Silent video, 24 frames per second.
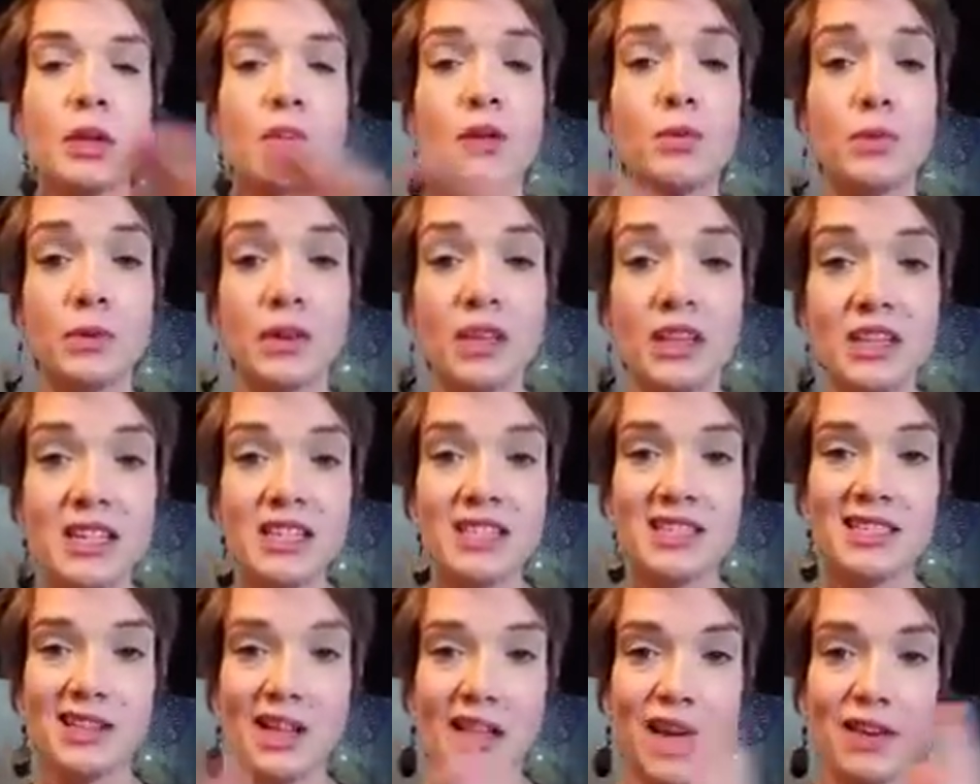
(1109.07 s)
but you really
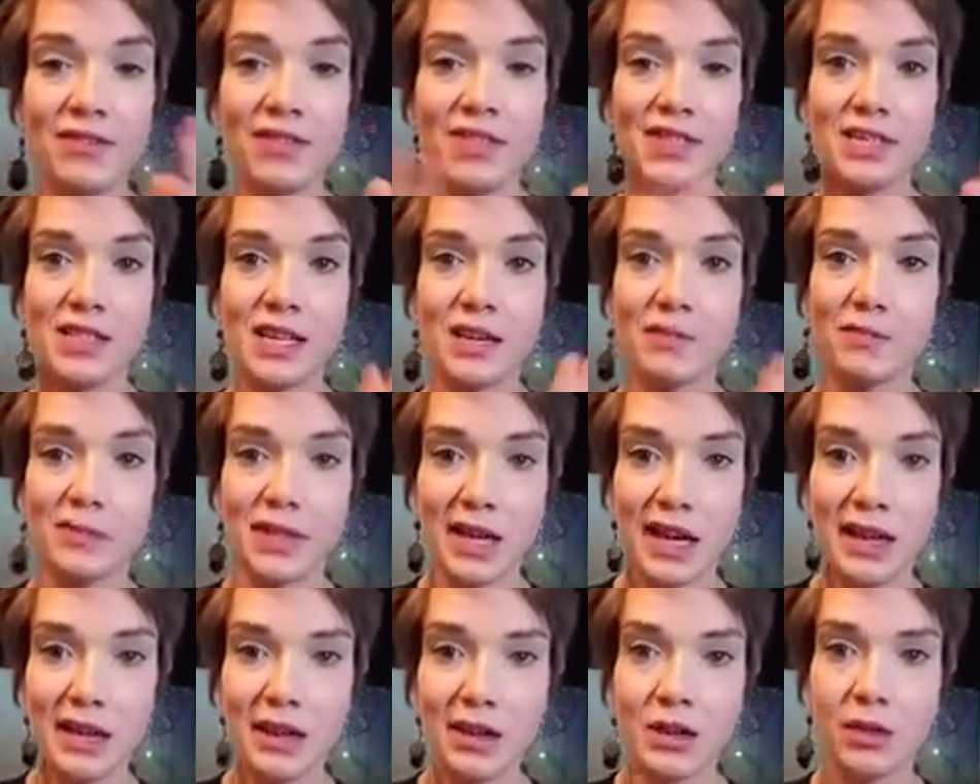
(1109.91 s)
still have the same
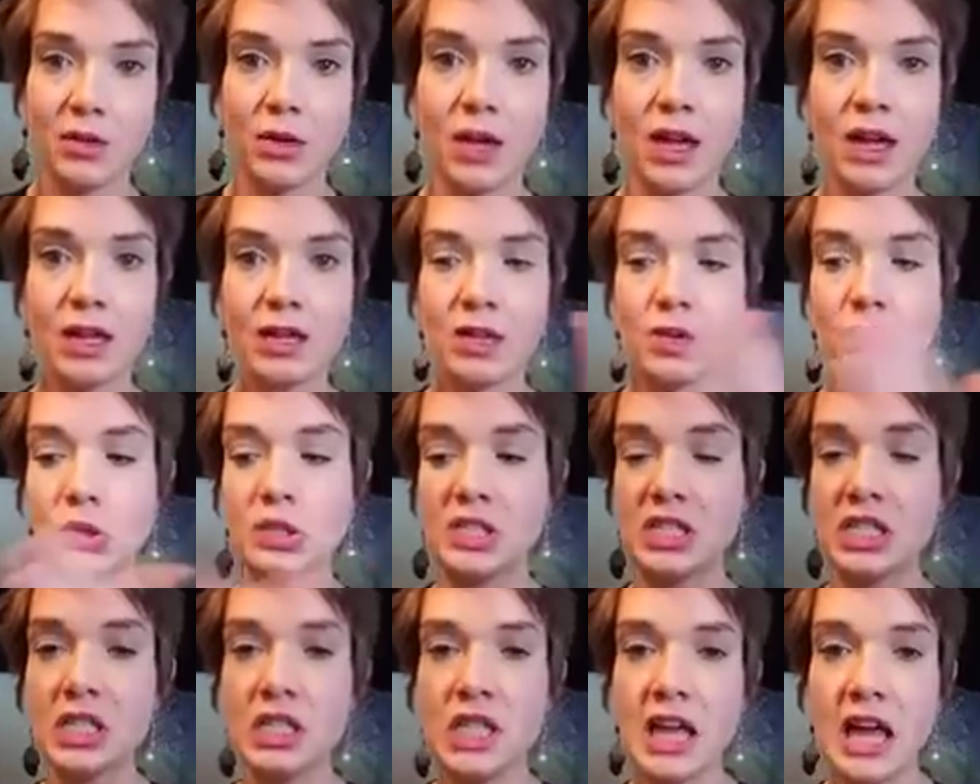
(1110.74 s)
debt, okay? You
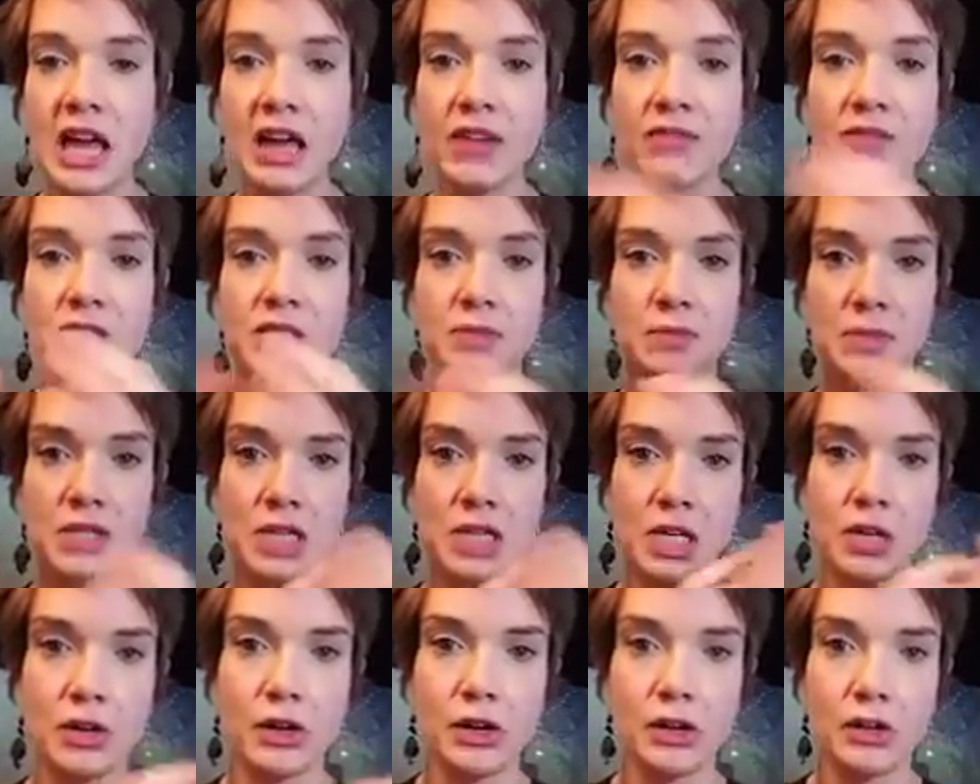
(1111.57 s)
still have this
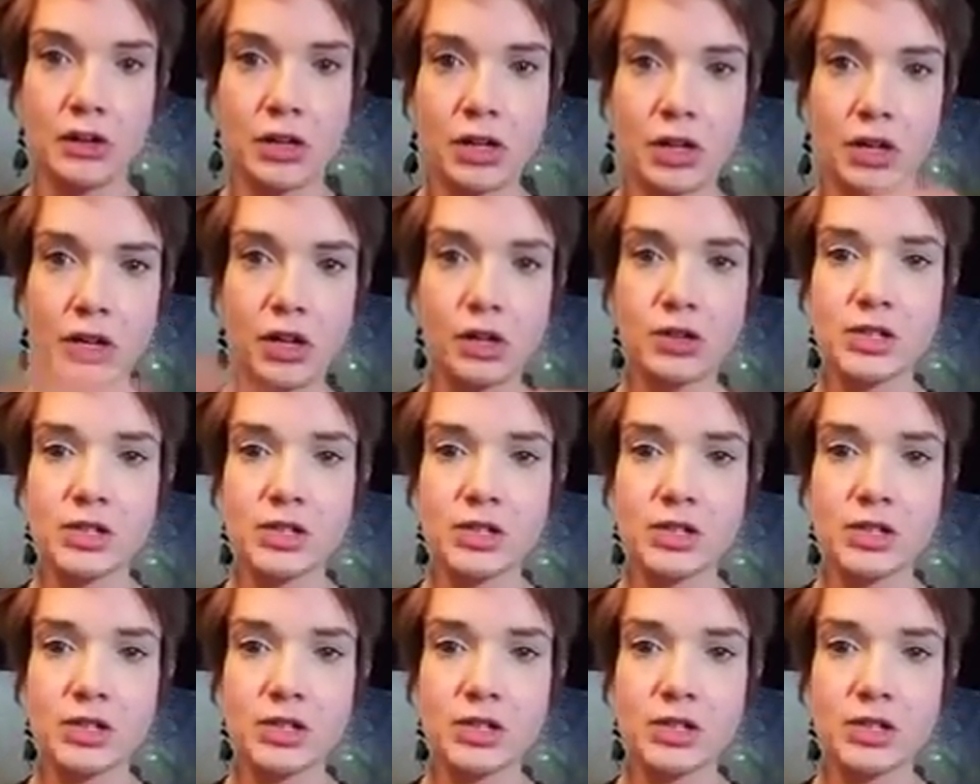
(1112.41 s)
material good.